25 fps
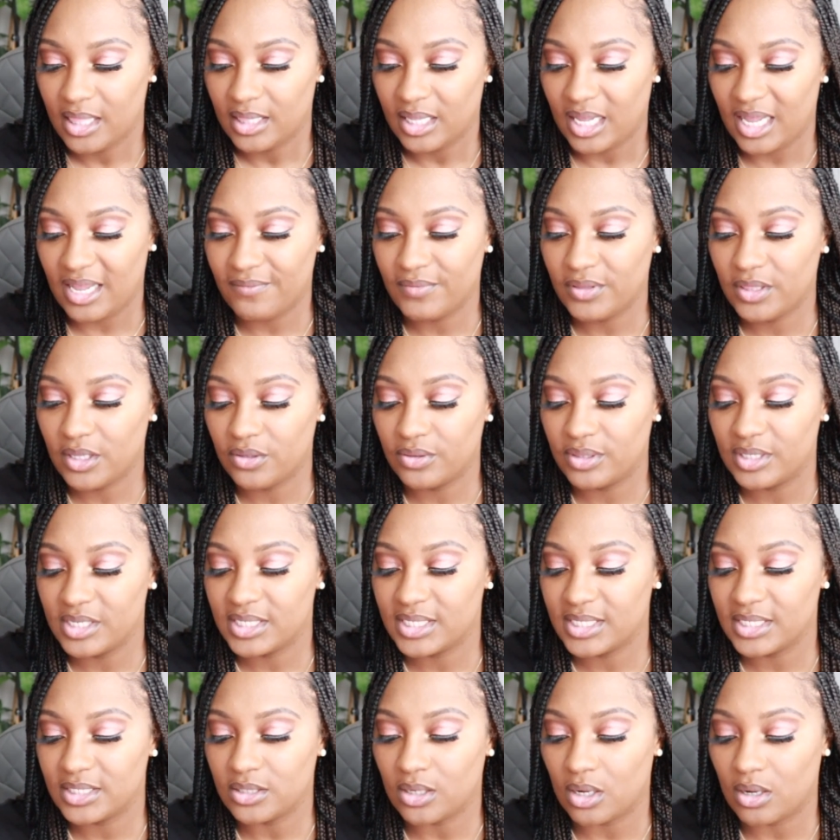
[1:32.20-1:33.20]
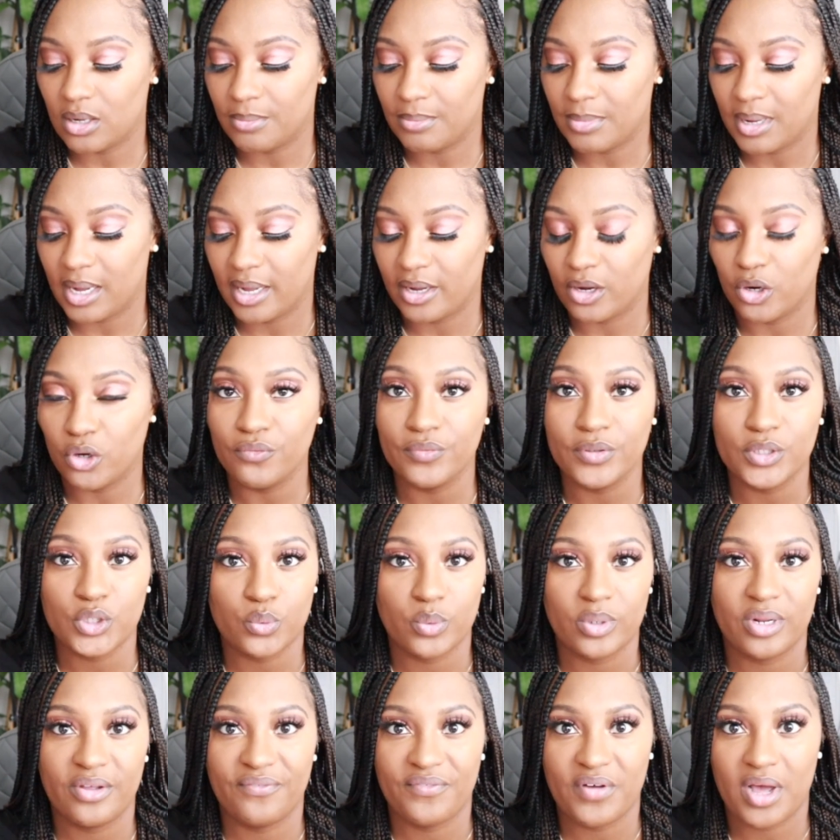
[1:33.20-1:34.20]
Even though this is on my over
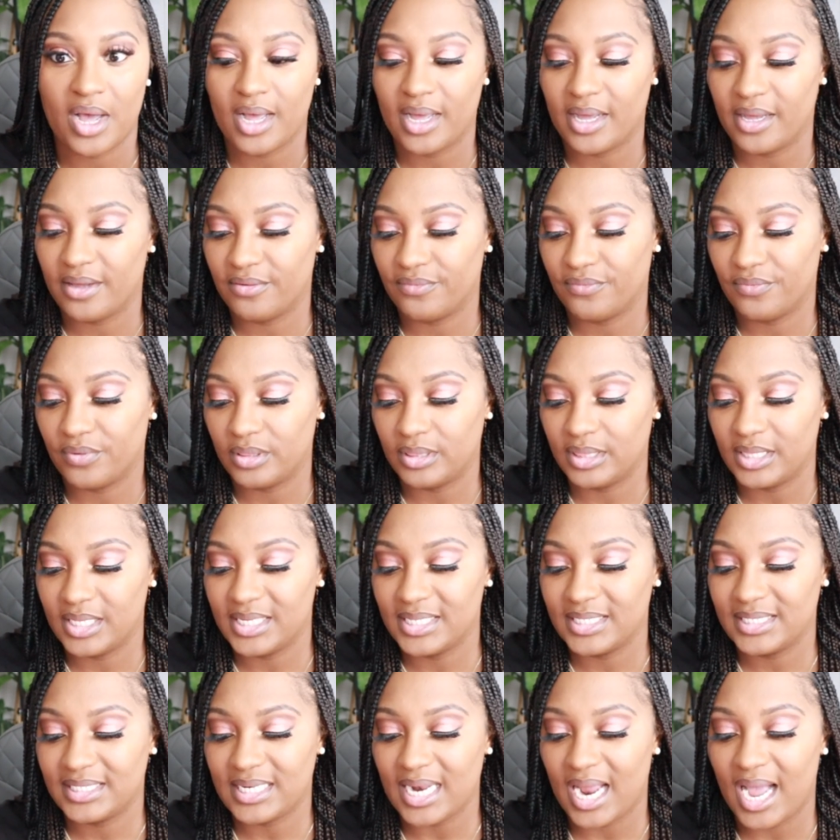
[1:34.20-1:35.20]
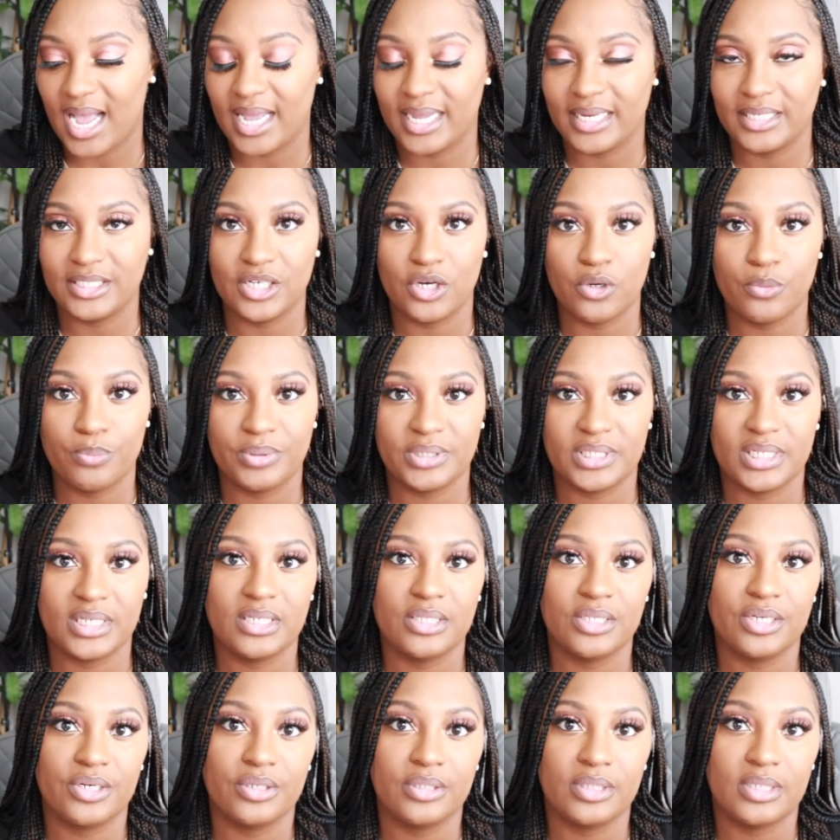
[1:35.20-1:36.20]
25 list, I don't
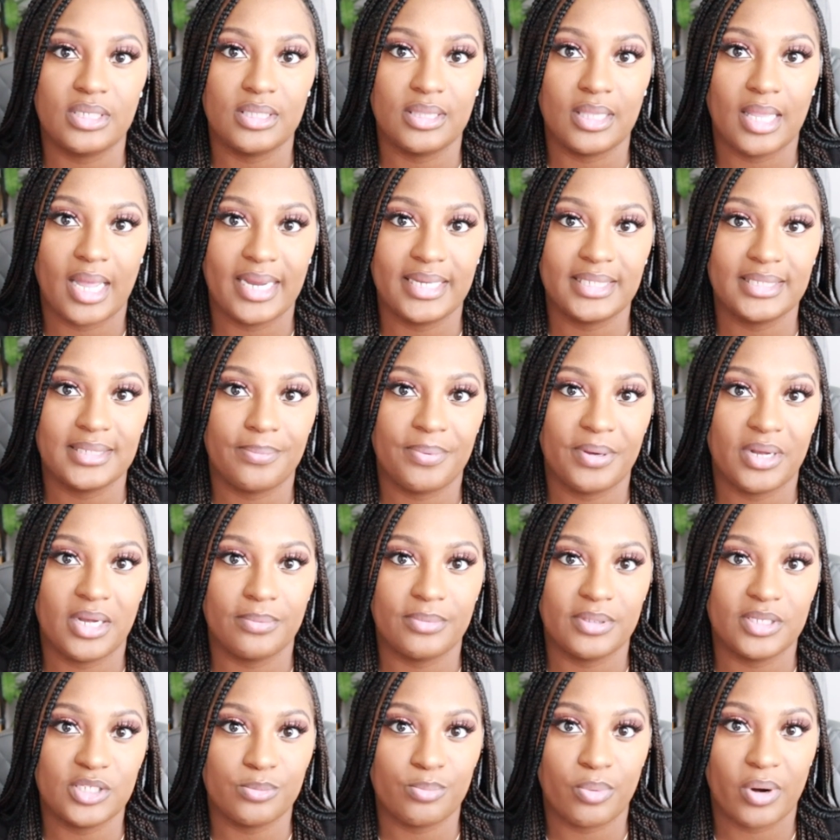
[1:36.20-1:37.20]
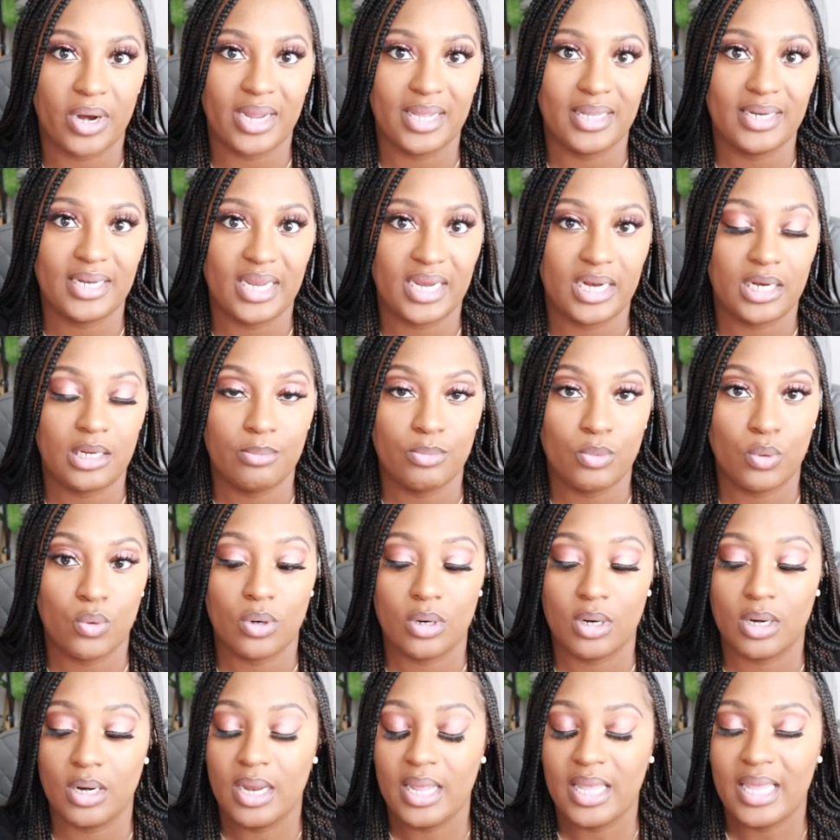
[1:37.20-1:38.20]
particularly like to pick up this brand
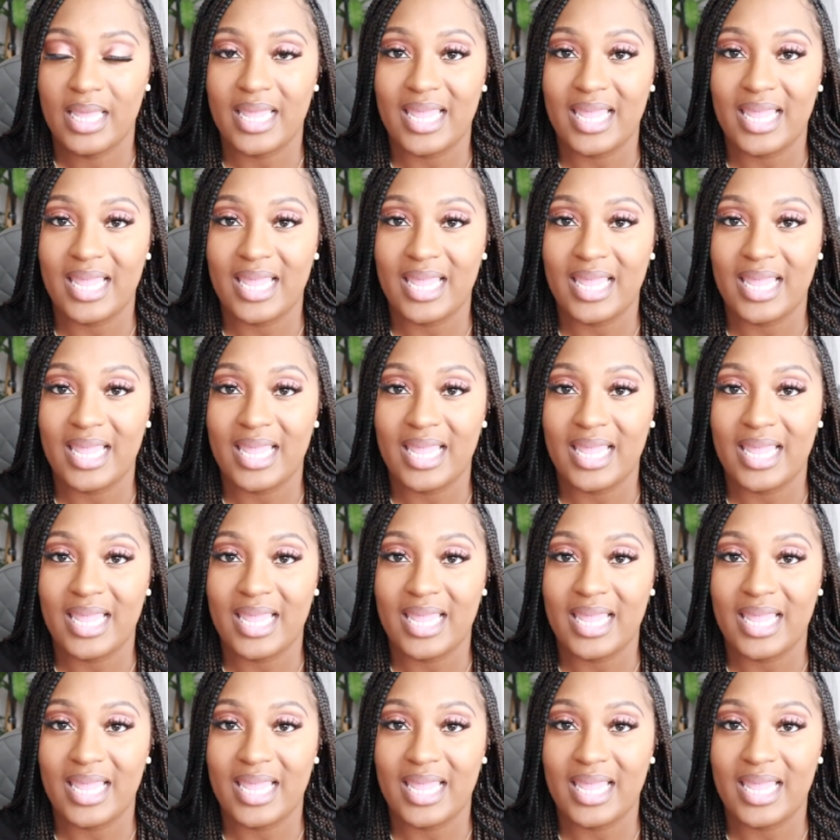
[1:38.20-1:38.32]
anymore.